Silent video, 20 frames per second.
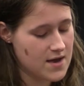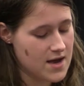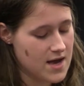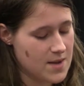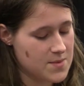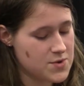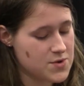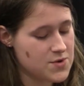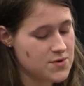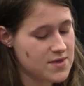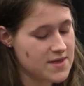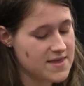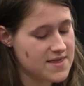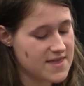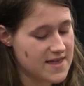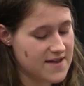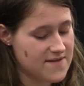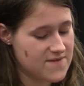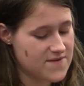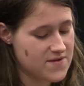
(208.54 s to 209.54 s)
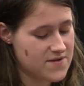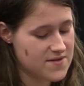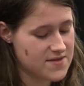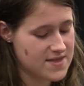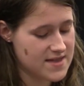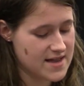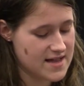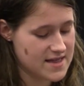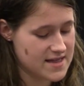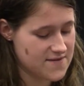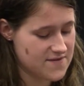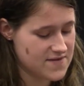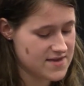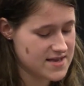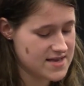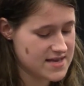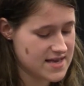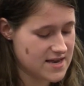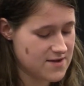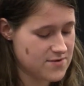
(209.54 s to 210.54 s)
I'm truly thankful that I live in
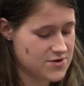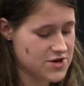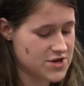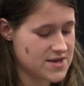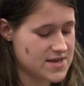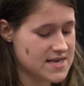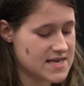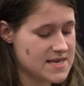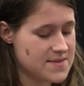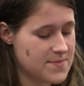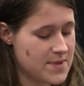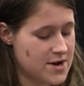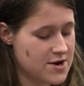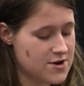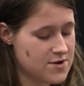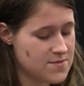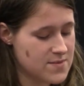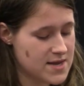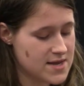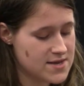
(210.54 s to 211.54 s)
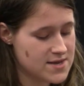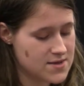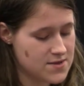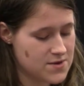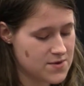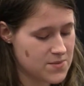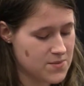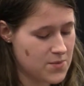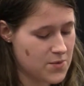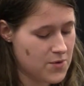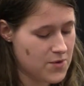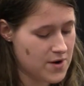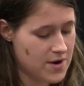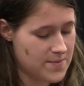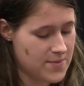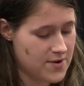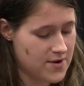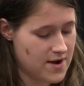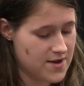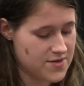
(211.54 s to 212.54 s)
a state which has inspired me to learn more
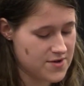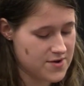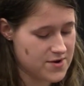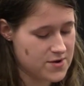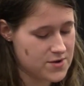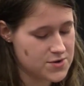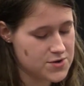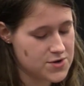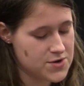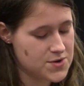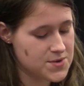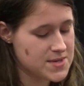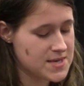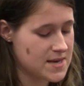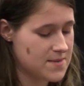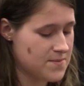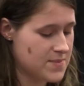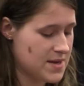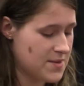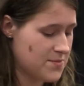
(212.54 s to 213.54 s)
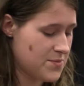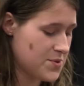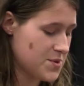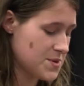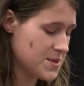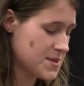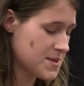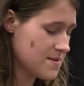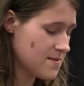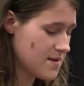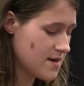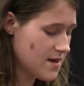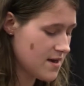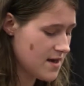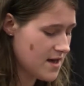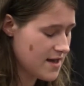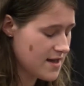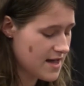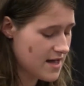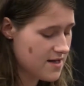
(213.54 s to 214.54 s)
about other cultures and peoples.
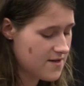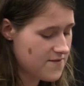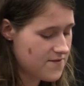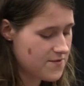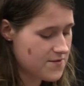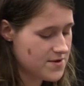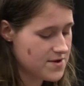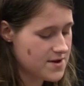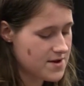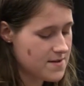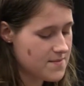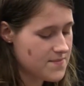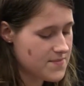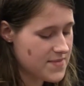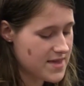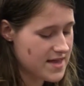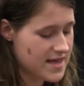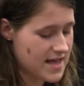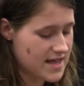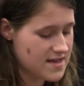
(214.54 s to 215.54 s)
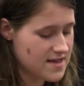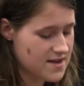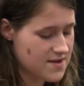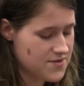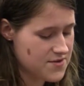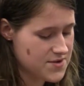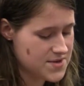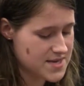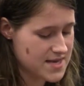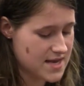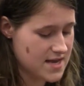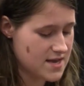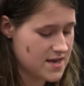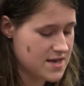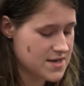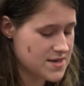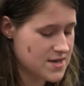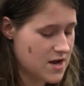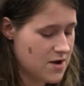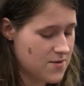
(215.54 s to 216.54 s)
California, like any other state,
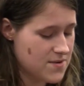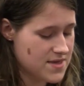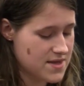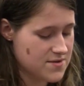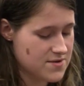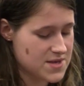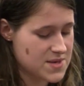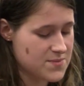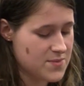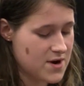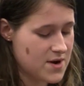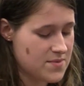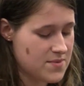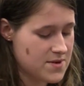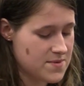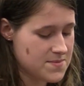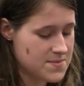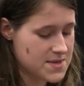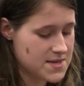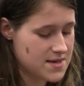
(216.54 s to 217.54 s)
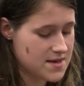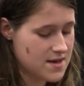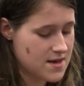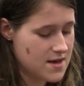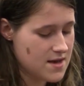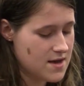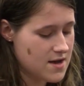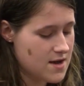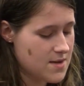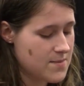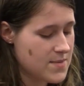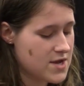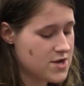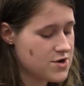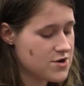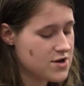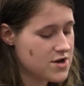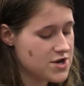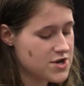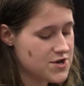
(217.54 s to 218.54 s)
is not without its problems. A
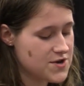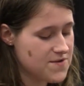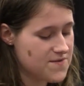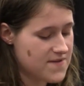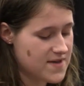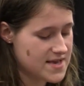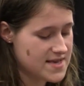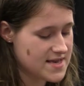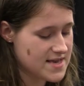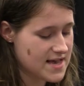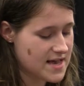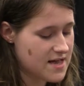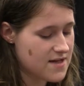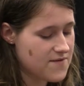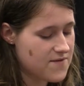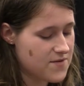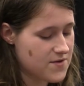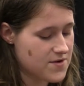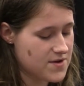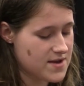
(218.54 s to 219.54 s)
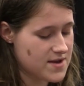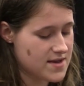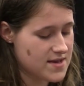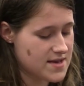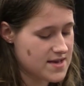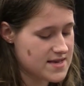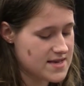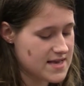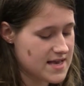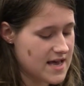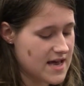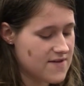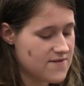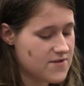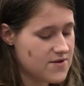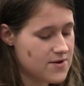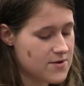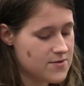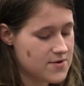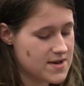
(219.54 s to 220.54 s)
major issue facing California is the
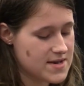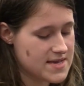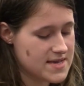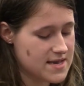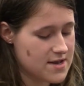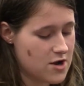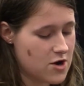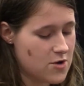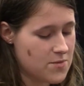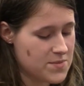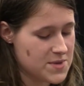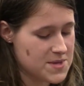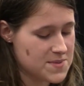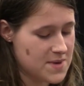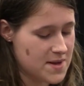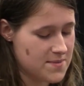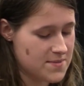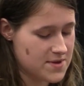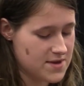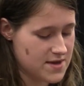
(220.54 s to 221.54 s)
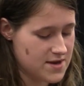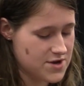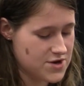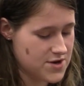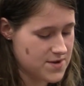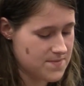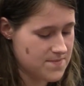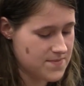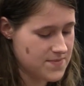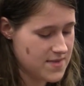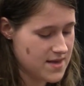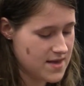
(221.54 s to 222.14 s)
ever-increasing homeless population.